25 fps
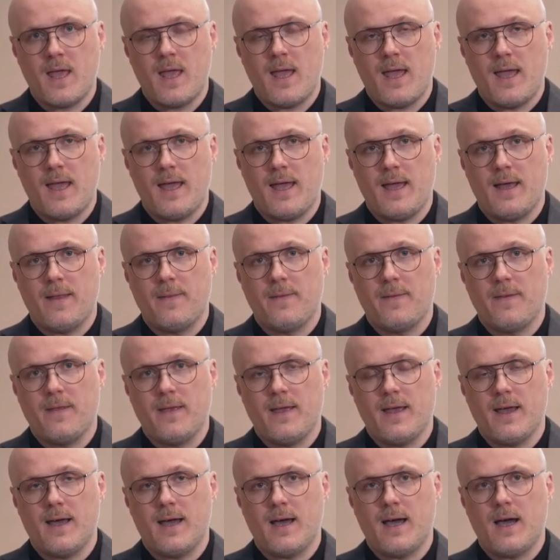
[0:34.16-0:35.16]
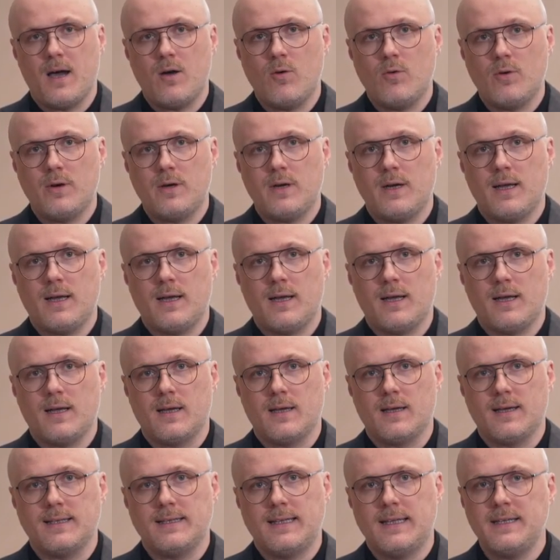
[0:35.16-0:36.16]
And our
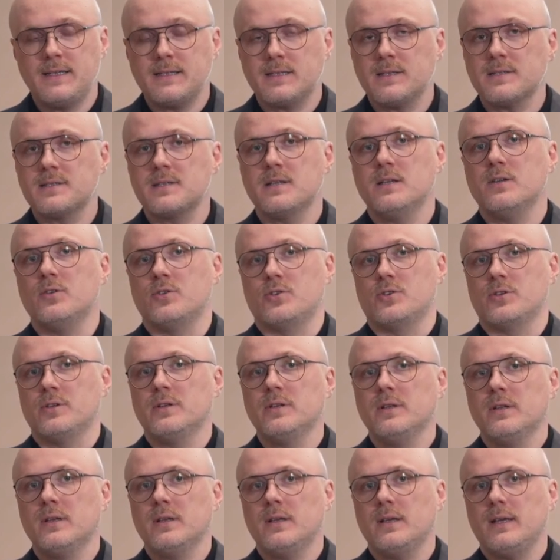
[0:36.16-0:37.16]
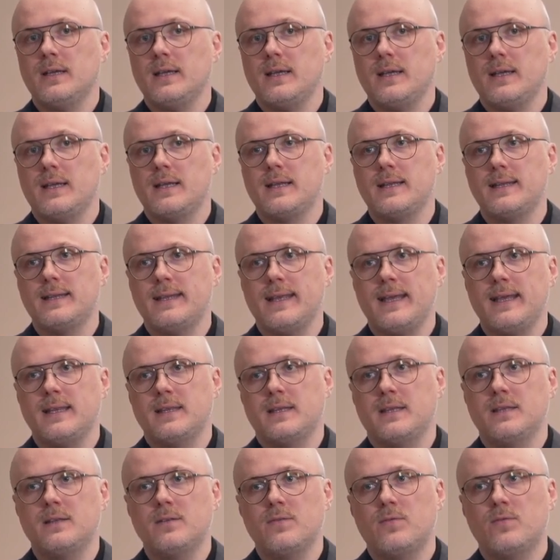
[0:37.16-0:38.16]
analytical solution
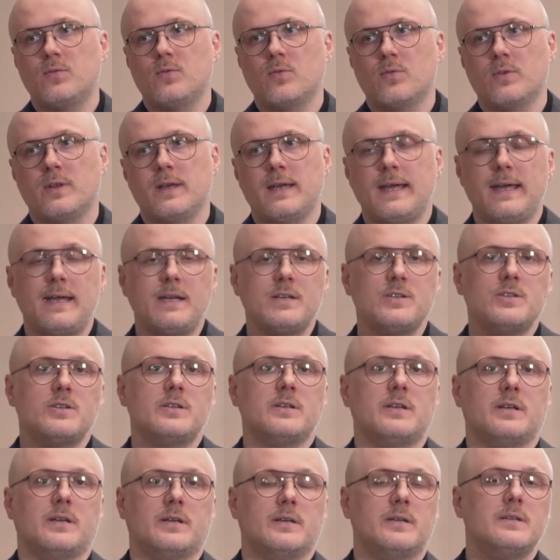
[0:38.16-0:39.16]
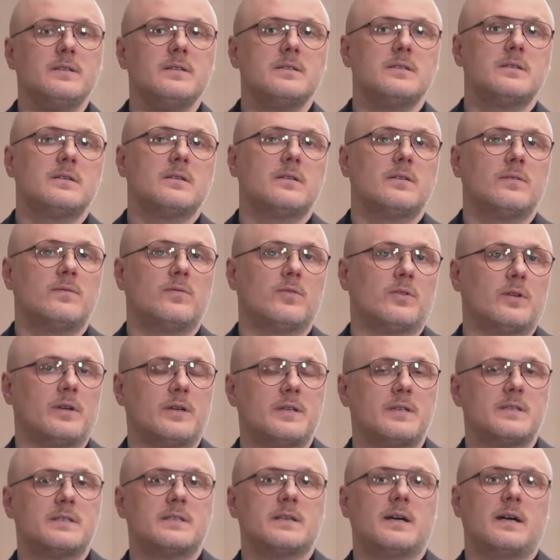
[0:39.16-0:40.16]
intended for the engineers, for the
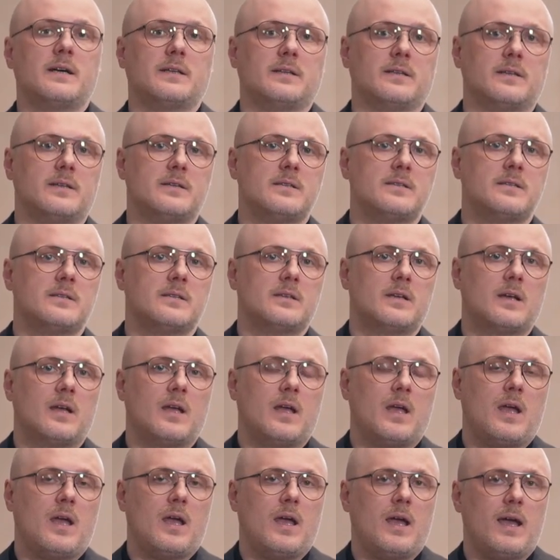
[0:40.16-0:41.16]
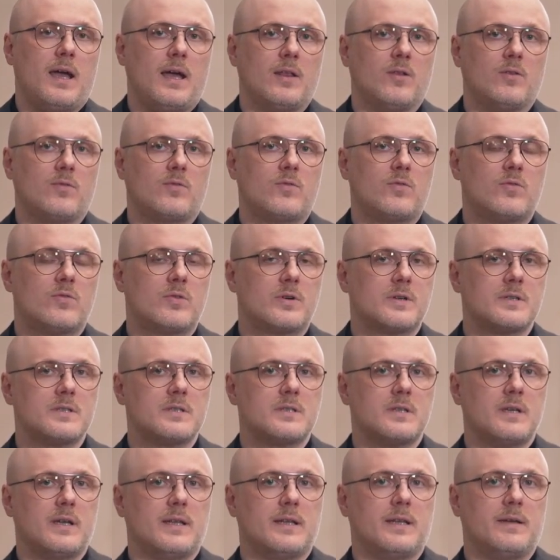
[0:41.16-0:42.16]
designers, and of
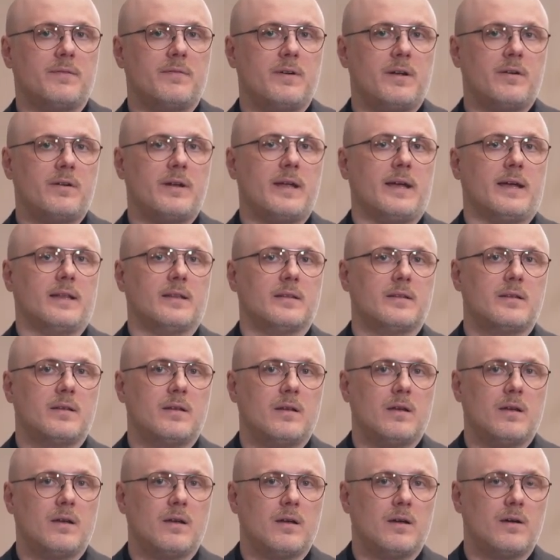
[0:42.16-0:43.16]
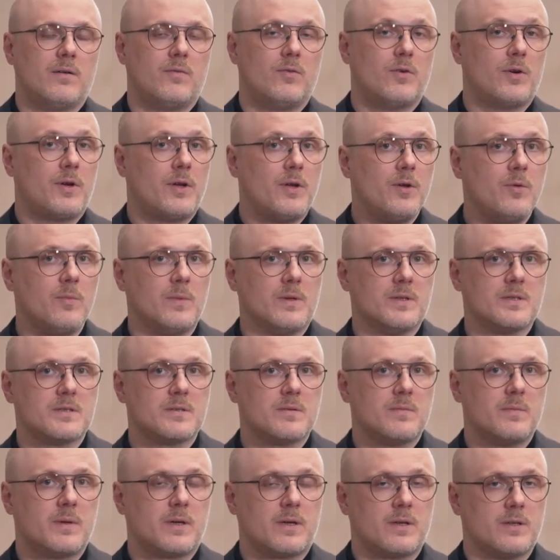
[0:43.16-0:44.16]
course at the very end for the humans,
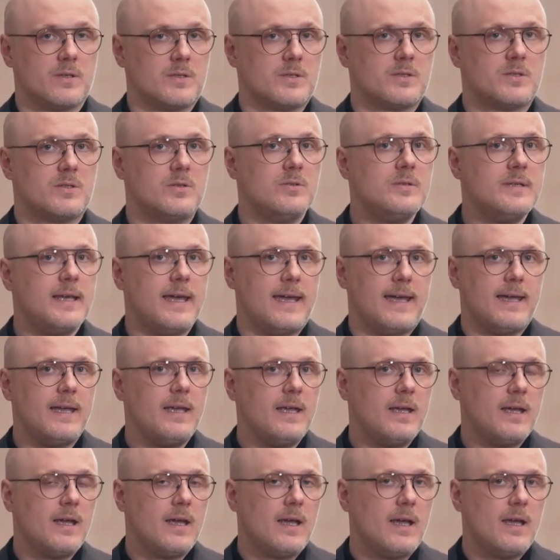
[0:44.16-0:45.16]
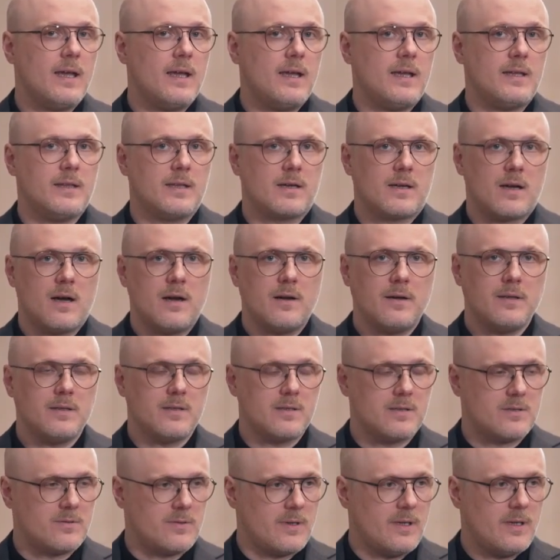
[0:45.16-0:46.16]
because today in the car
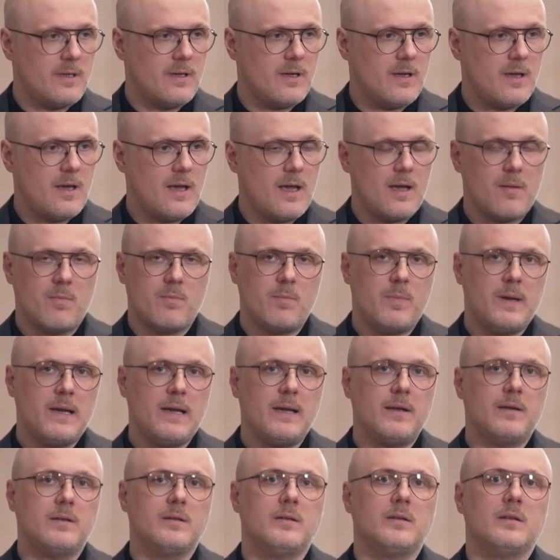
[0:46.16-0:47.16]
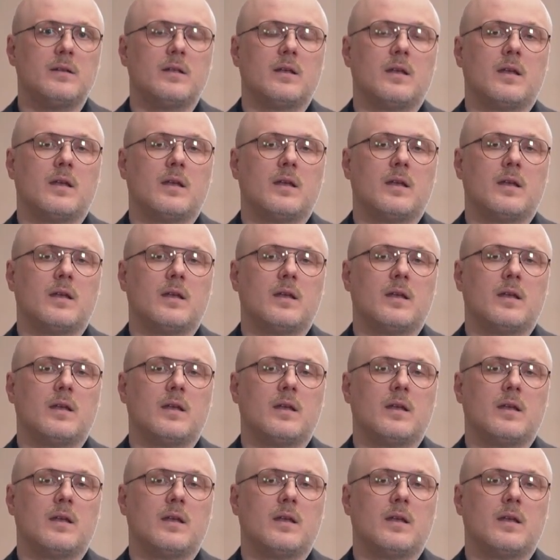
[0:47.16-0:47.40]
industry $1 billion